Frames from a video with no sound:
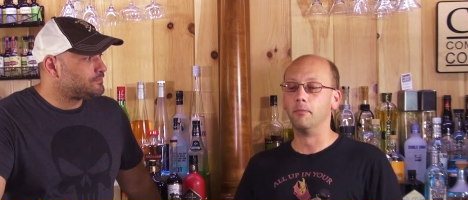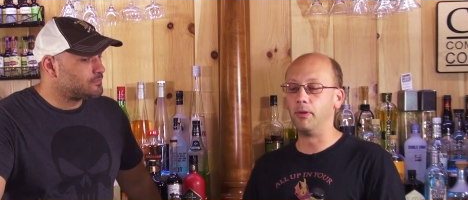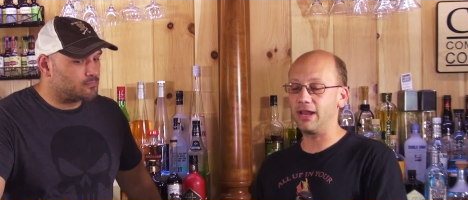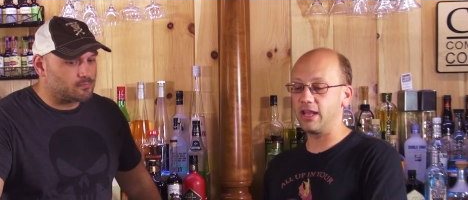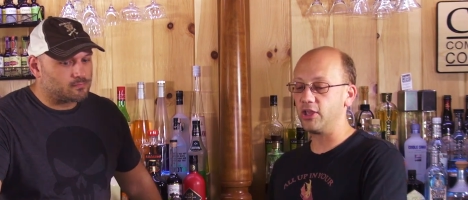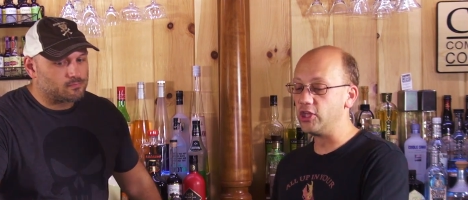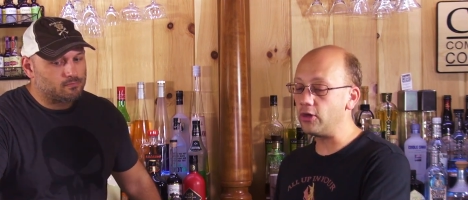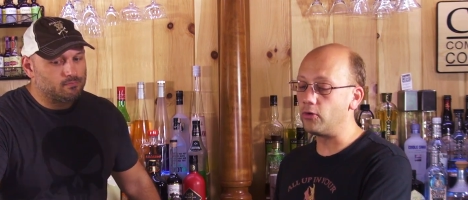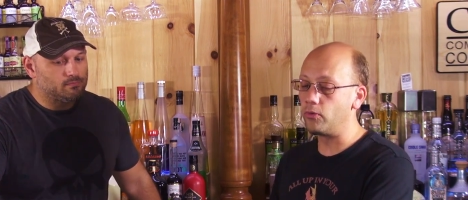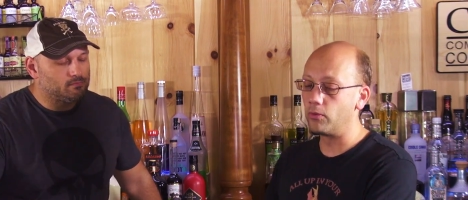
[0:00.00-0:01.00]
Speaker 1: But
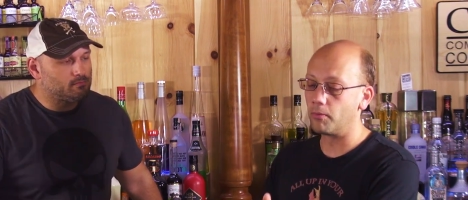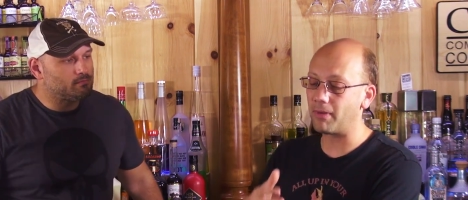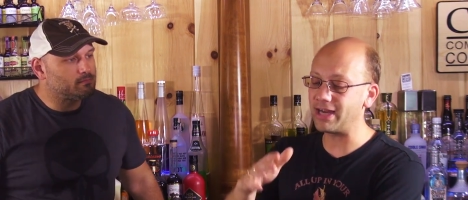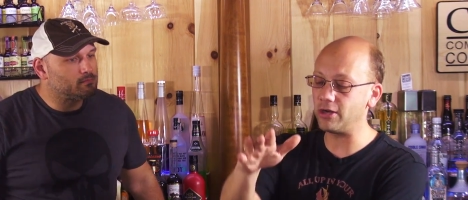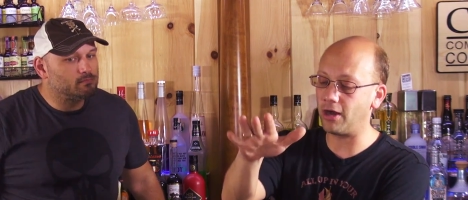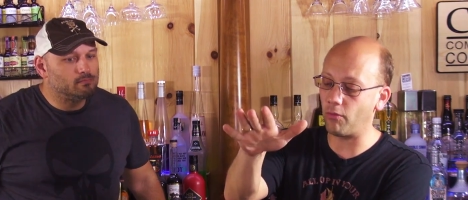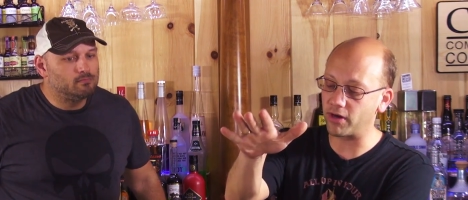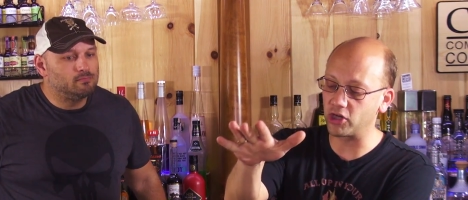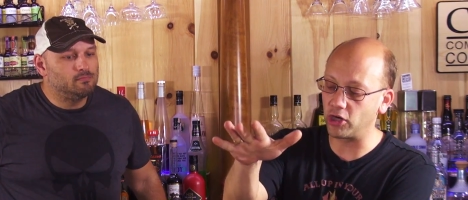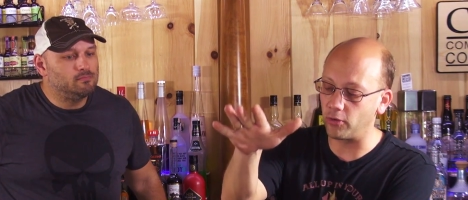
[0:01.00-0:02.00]
you might not
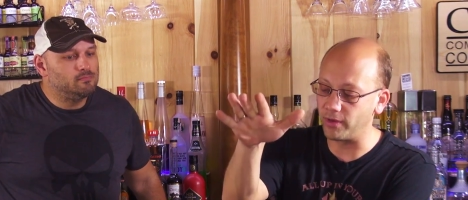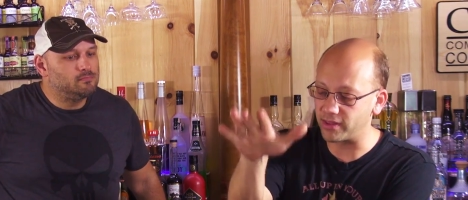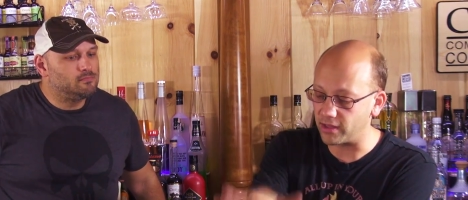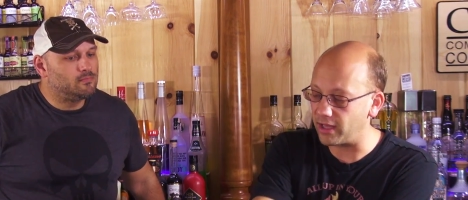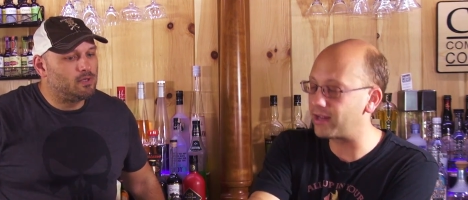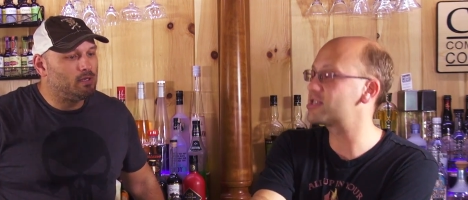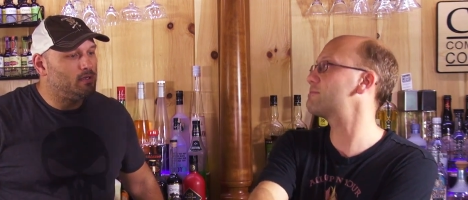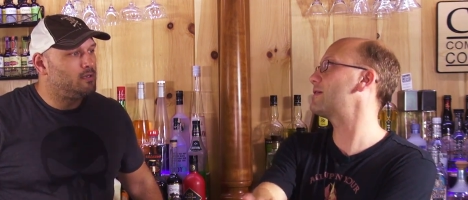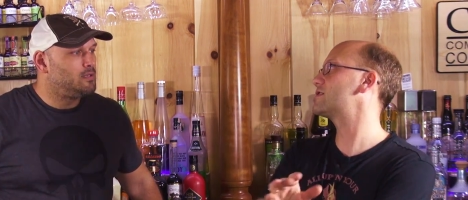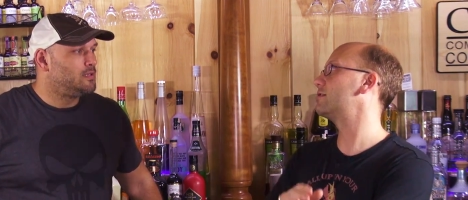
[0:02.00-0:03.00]
want to go with an
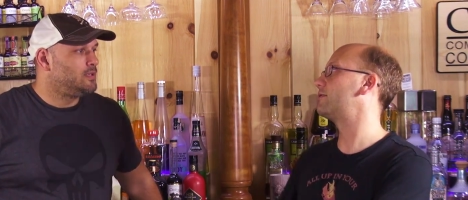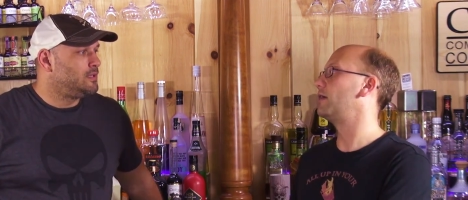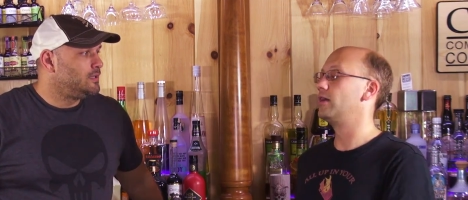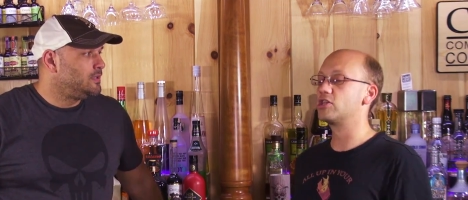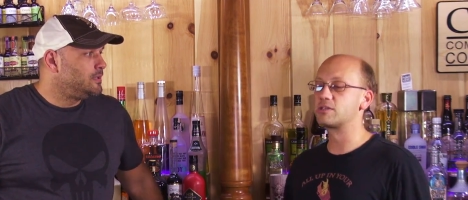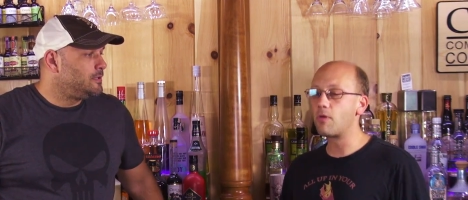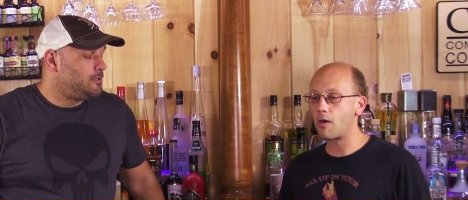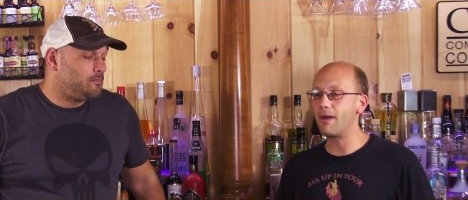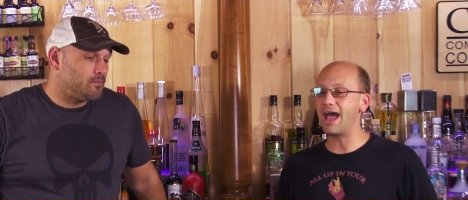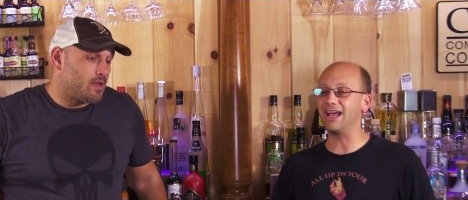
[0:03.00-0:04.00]
expensive
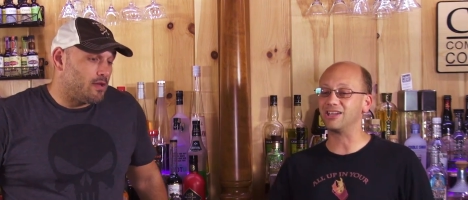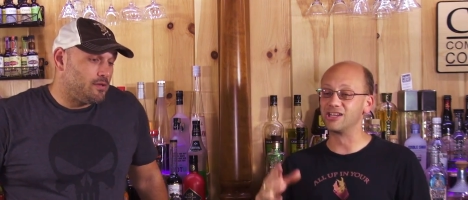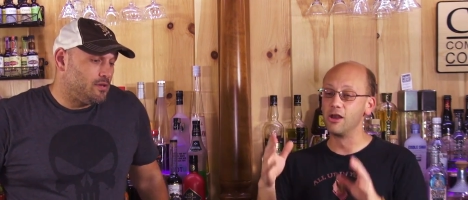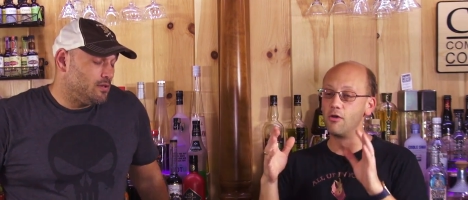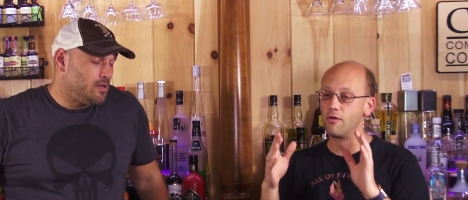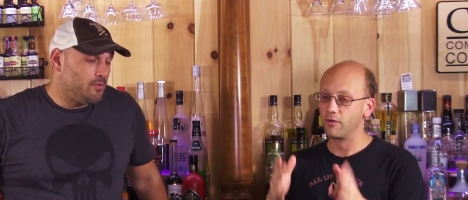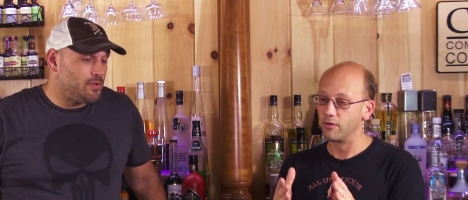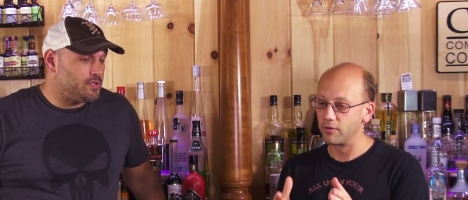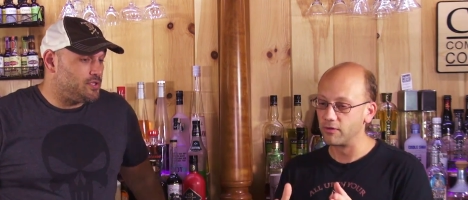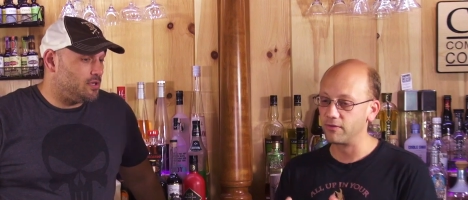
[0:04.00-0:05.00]
small batch. You could go
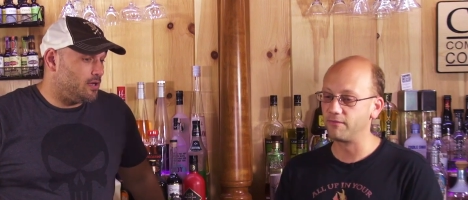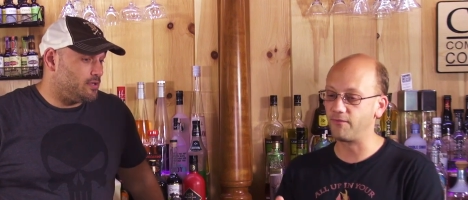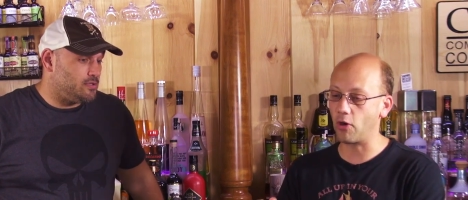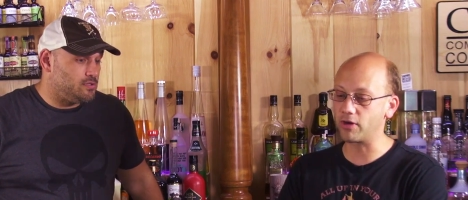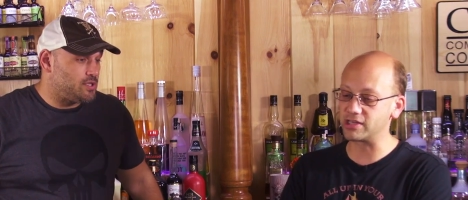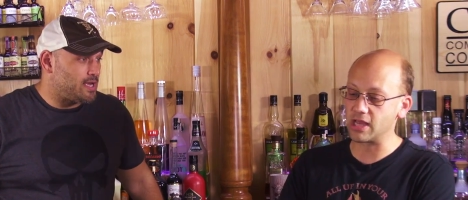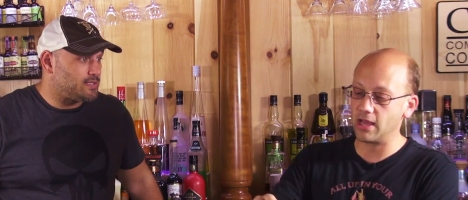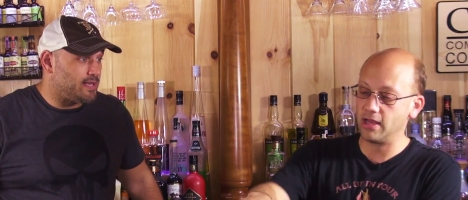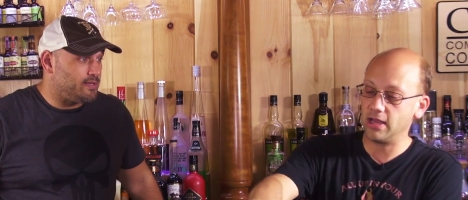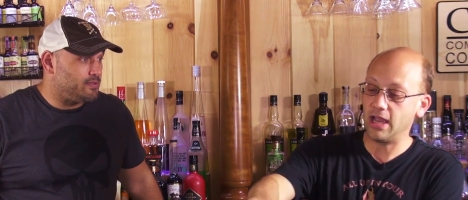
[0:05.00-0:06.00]
with the uh, Focus.
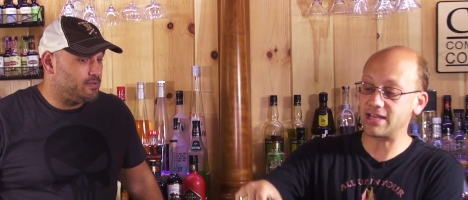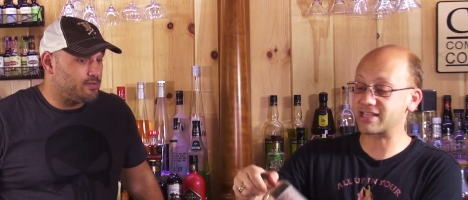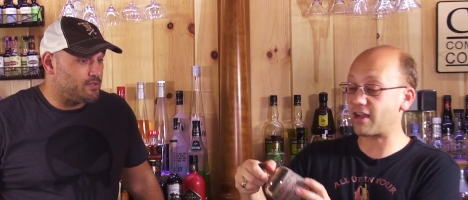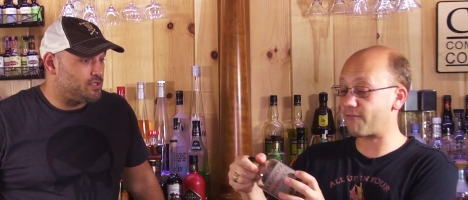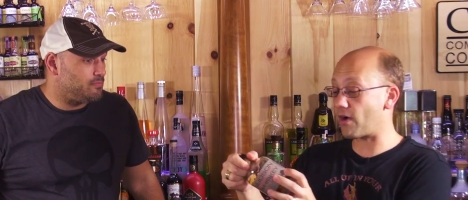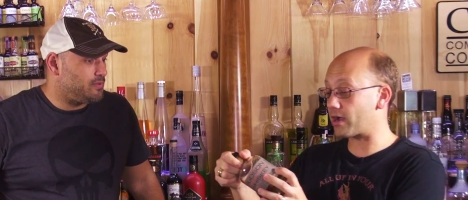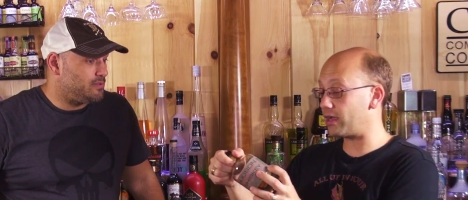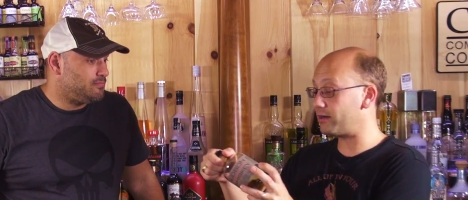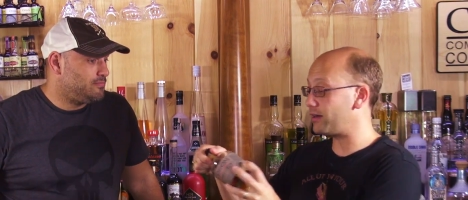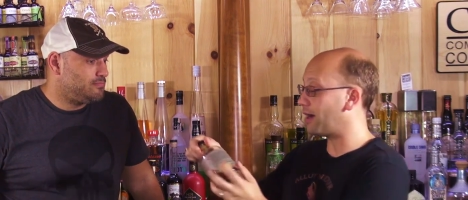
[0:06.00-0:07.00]
Jack Daniels. It's got fucking